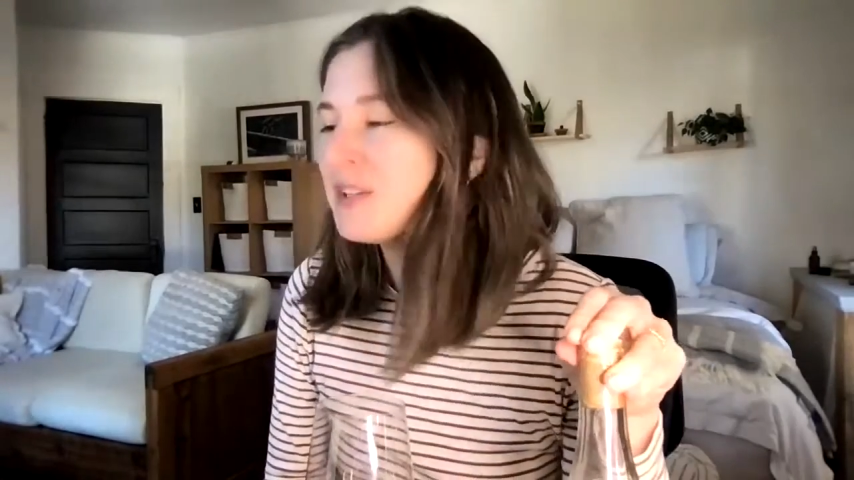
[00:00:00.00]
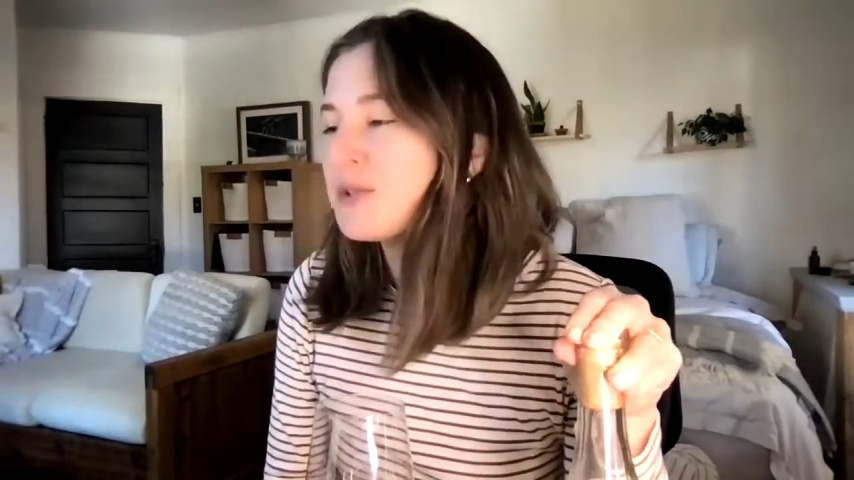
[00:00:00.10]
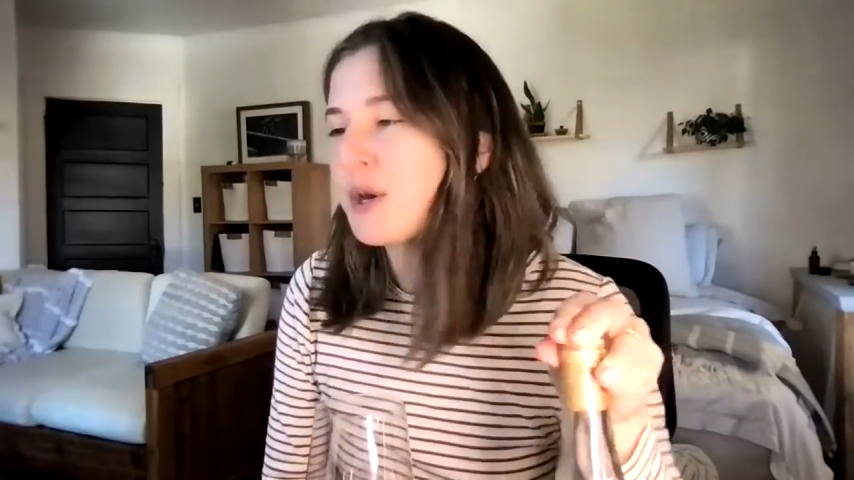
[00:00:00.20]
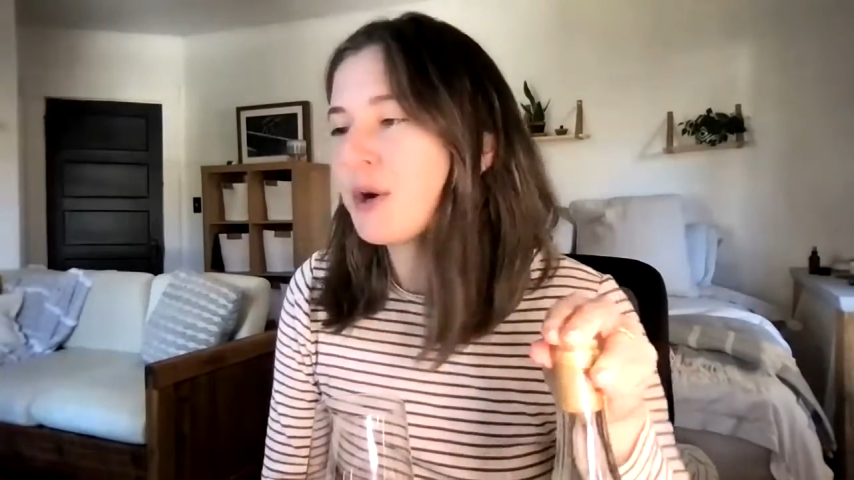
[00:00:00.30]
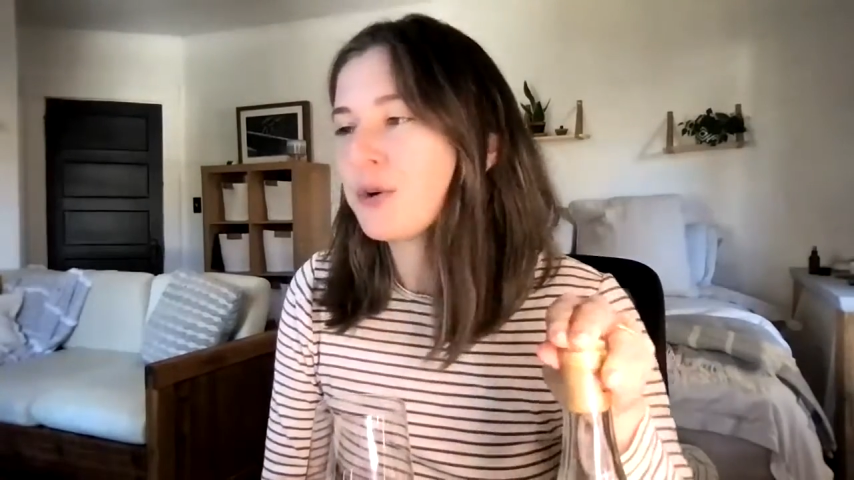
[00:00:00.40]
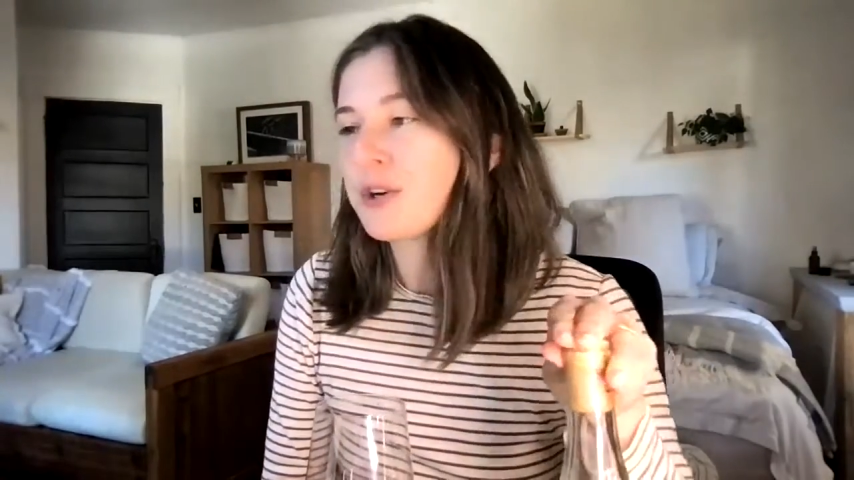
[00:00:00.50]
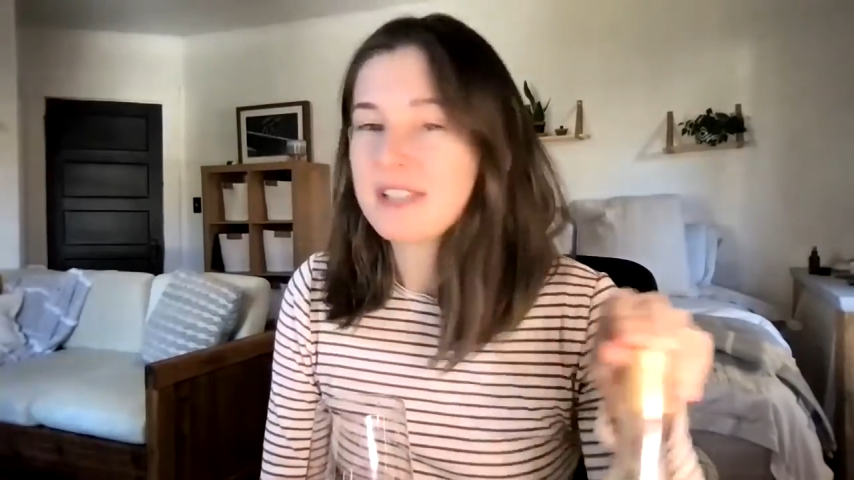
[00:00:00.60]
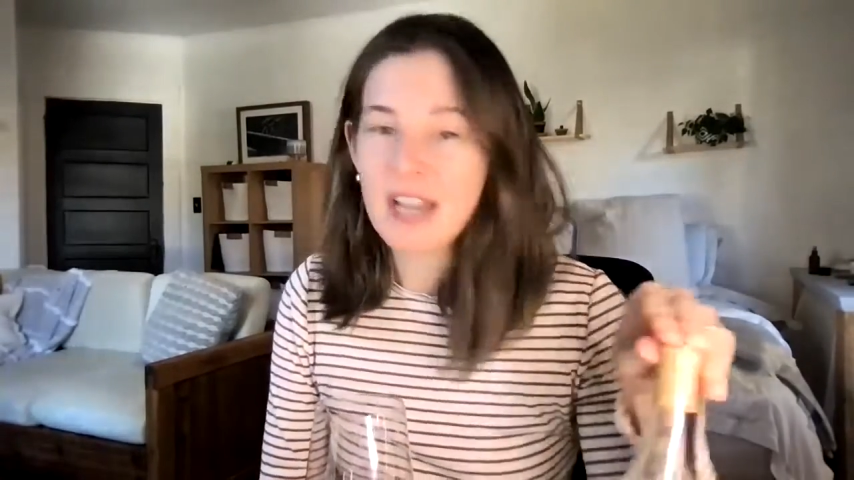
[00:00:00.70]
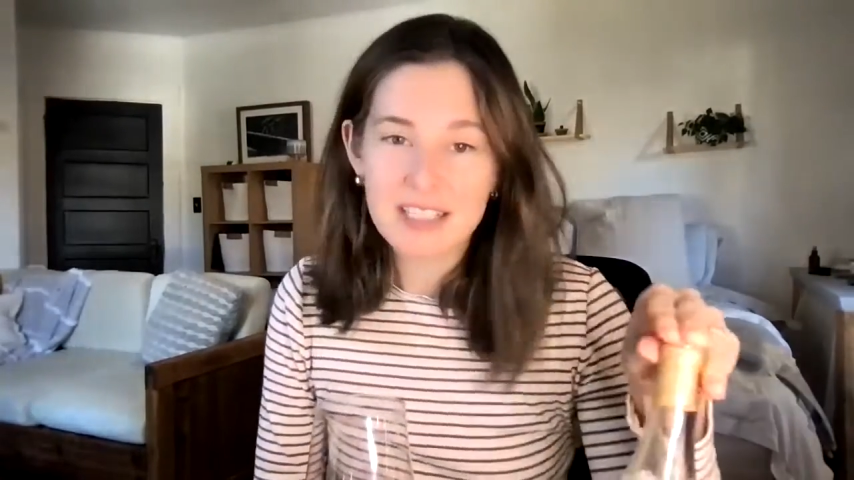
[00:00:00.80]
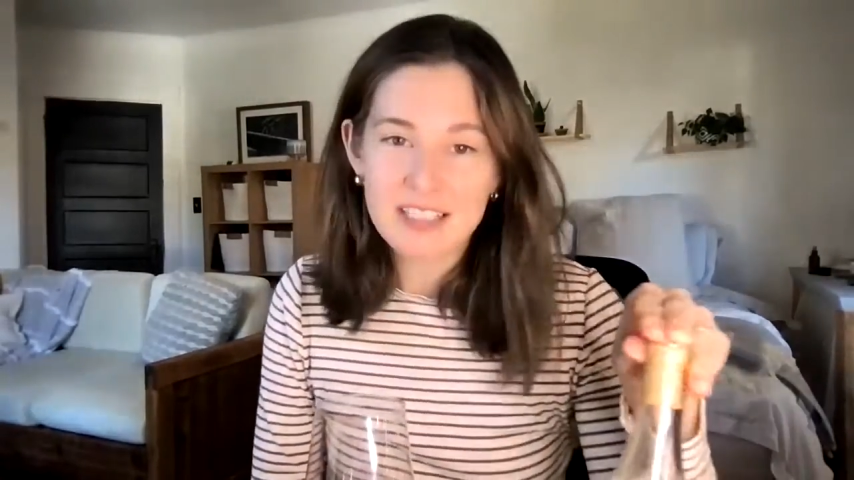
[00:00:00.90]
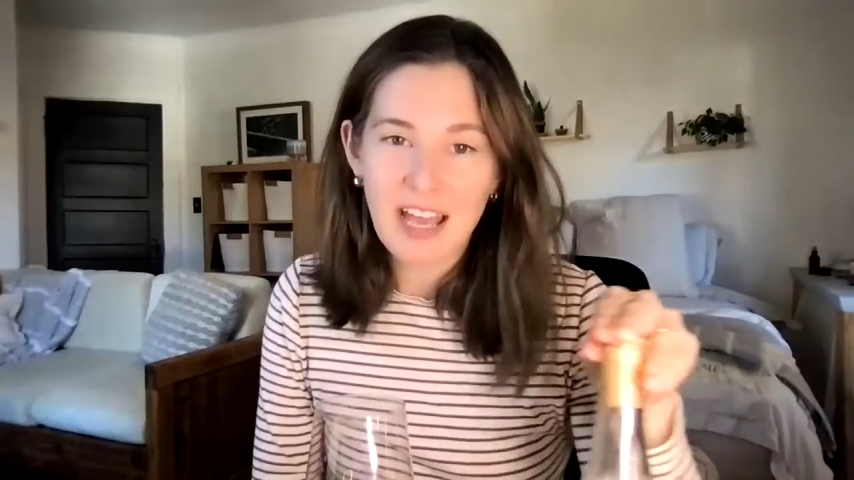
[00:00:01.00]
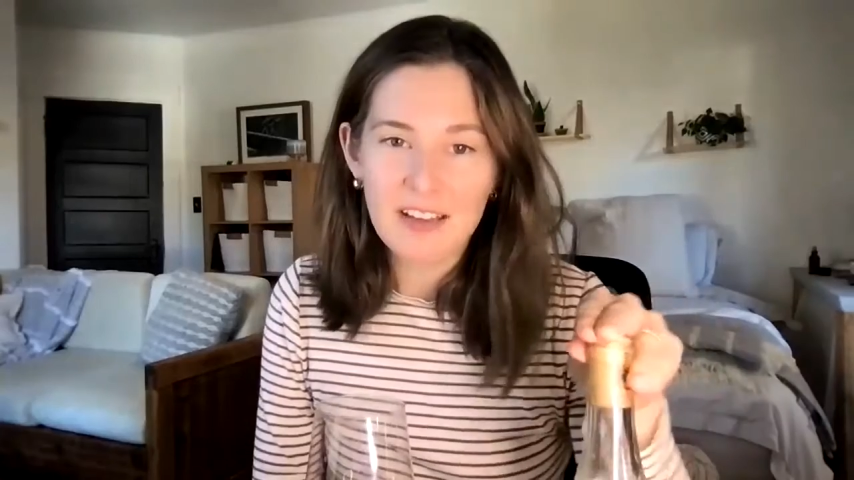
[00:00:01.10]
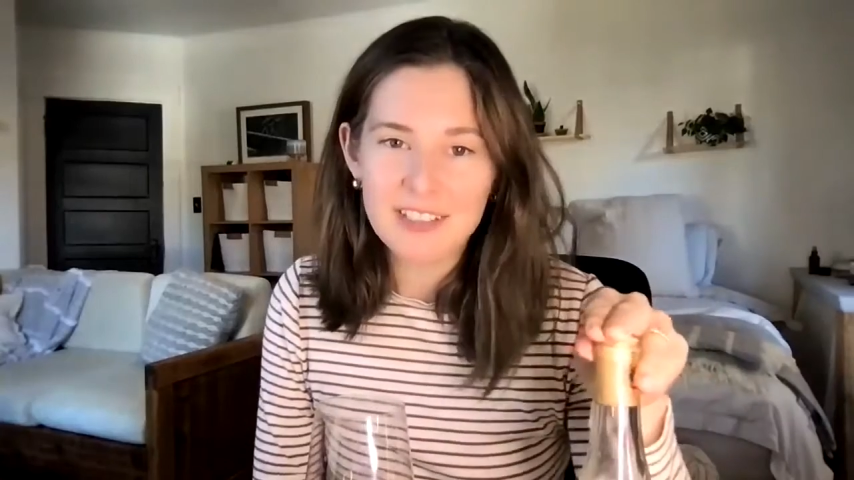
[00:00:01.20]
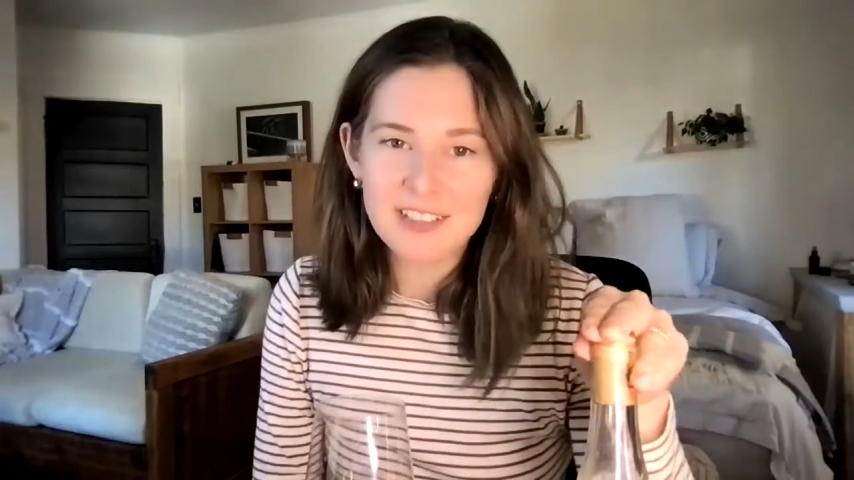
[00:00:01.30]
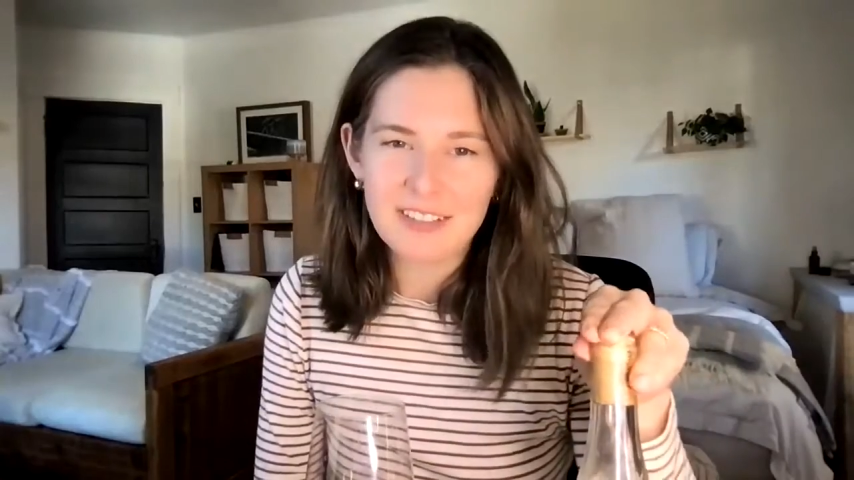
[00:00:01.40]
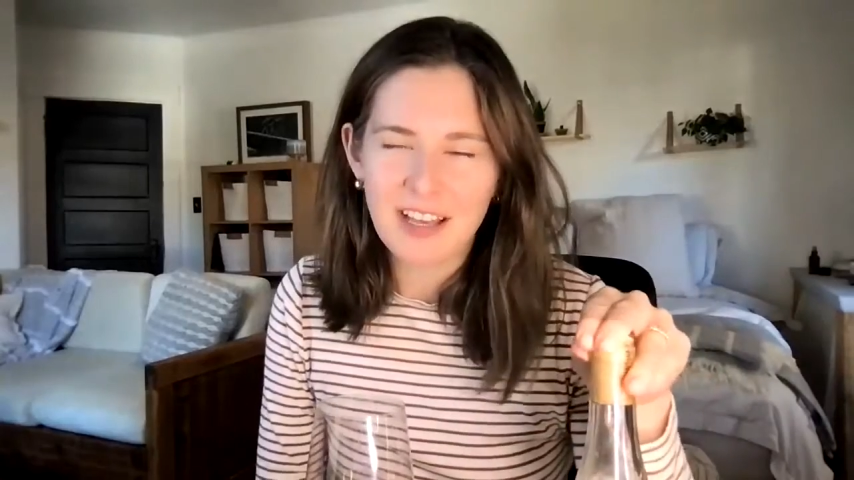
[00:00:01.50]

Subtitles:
So we're excited to have it.